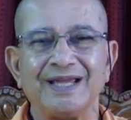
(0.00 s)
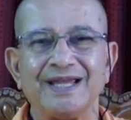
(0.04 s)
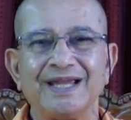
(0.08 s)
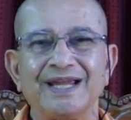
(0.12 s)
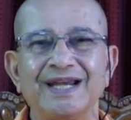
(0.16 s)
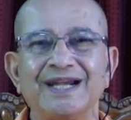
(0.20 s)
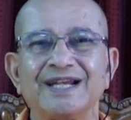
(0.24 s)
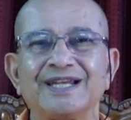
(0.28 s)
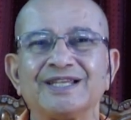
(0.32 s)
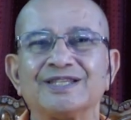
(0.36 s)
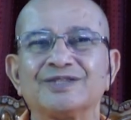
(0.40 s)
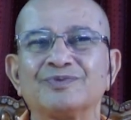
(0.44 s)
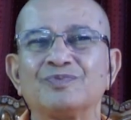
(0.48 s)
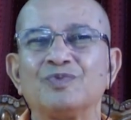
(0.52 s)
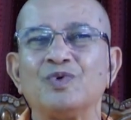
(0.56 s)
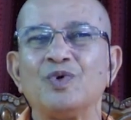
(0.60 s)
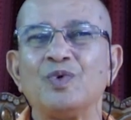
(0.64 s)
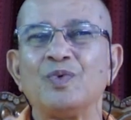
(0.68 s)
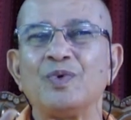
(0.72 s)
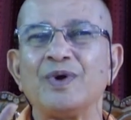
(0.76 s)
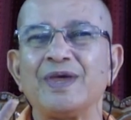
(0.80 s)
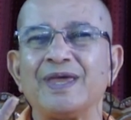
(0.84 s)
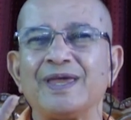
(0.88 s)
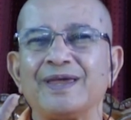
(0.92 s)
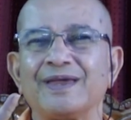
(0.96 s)
It is
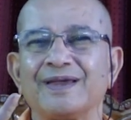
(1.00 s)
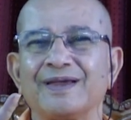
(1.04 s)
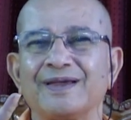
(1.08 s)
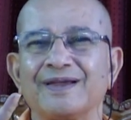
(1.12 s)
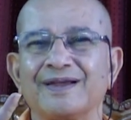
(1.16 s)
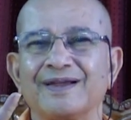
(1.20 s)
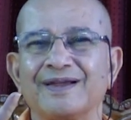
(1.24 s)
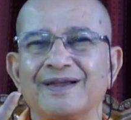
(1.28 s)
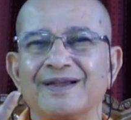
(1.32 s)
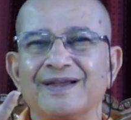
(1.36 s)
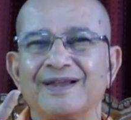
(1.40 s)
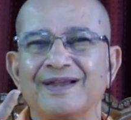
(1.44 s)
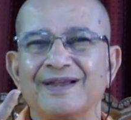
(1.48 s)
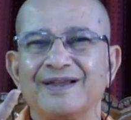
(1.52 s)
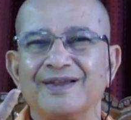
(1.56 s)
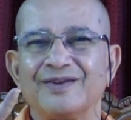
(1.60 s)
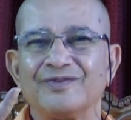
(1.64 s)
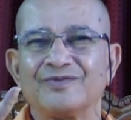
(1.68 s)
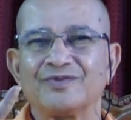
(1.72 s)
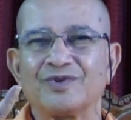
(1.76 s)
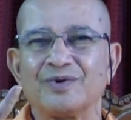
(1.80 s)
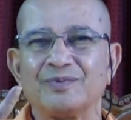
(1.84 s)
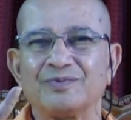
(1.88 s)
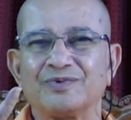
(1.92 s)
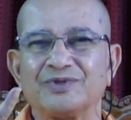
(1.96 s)
moving
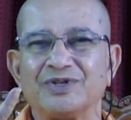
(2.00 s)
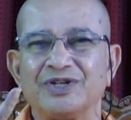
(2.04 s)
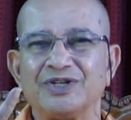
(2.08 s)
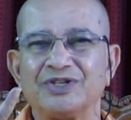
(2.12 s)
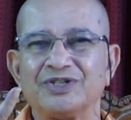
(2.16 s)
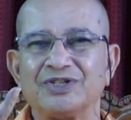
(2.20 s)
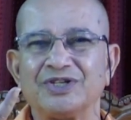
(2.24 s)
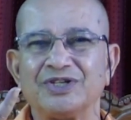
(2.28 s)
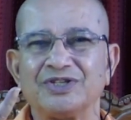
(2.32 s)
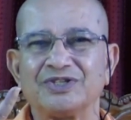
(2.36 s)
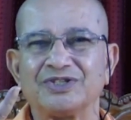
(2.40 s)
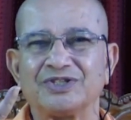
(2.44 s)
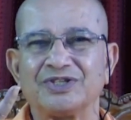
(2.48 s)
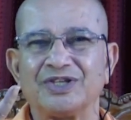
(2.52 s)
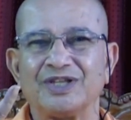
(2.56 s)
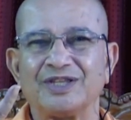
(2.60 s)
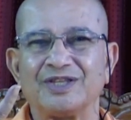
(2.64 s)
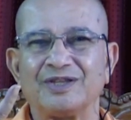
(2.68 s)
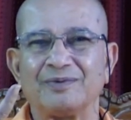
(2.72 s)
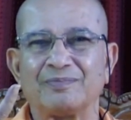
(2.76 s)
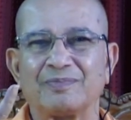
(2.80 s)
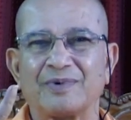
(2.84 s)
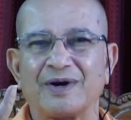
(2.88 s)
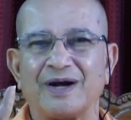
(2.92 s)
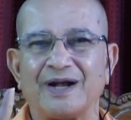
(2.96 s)
from Srishti
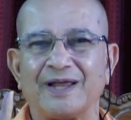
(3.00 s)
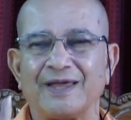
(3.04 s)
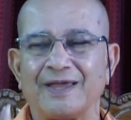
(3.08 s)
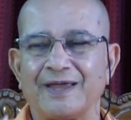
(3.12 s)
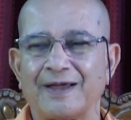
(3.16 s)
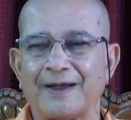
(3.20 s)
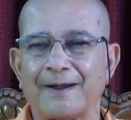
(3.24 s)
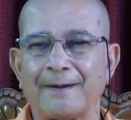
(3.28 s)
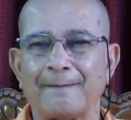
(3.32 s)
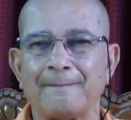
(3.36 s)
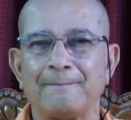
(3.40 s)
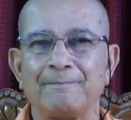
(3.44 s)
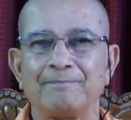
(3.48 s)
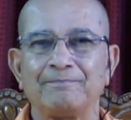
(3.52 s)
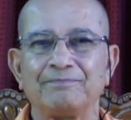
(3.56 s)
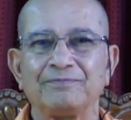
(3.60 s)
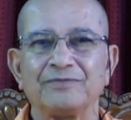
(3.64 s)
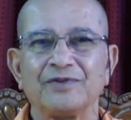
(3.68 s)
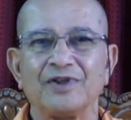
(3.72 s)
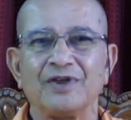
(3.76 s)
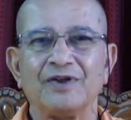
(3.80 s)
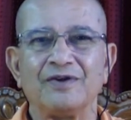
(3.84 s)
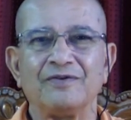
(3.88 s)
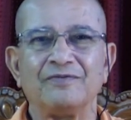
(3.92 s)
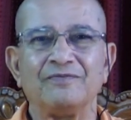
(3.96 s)
Sthiti Pralaya,
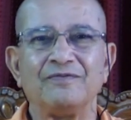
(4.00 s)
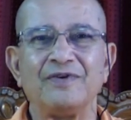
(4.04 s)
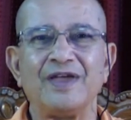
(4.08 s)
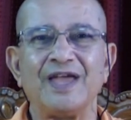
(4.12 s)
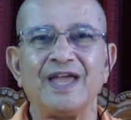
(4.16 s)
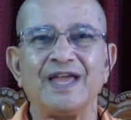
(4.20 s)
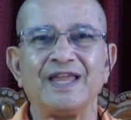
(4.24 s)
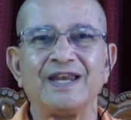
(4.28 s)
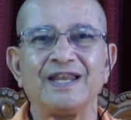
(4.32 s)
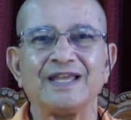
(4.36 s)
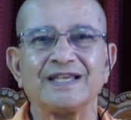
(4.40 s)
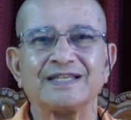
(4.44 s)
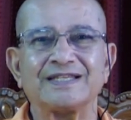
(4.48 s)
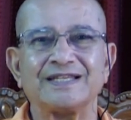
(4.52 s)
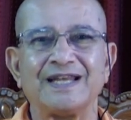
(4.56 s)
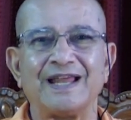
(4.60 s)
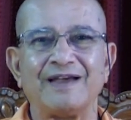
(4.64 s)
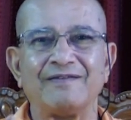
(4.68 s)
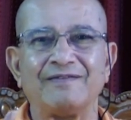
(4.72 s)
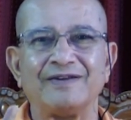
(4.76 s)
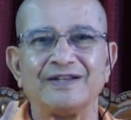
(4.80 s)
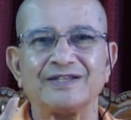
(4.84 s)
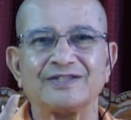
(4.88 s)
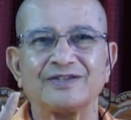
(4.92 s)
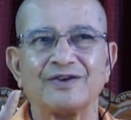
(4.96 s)
various
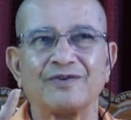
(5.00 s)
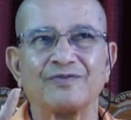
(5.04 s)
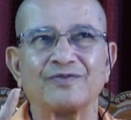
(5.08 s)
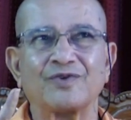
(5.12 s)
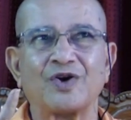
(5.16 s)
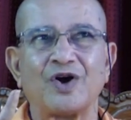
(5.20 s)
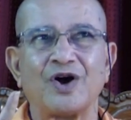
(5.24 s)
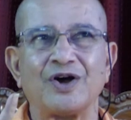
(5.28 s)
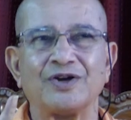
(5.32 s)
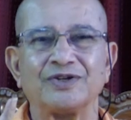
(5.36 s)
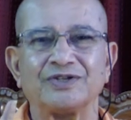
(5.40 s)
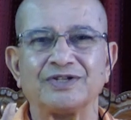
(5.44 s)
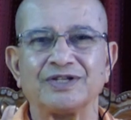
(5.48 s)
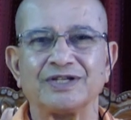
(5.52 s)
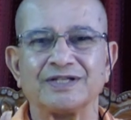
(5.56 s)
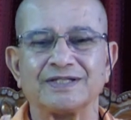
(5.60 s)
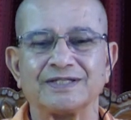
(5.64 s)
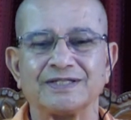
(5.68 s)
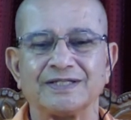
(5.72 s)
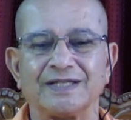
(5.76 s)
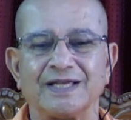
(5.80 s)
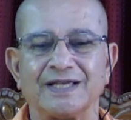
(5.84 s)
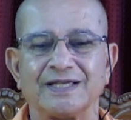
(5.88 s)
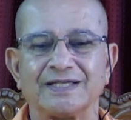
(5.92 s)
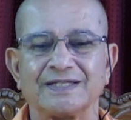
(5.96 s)
levels of
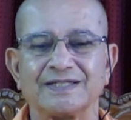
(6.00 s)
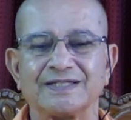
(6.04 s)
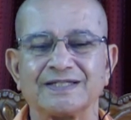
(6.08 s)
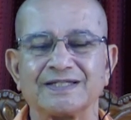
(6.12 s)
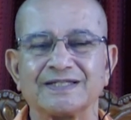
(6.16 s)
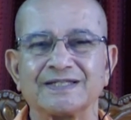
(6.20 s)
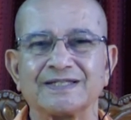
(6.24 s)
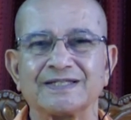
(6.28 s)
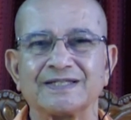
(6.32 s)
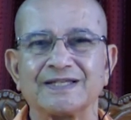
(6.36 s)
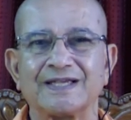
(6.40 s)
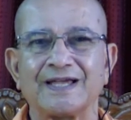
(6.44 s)
consciousness.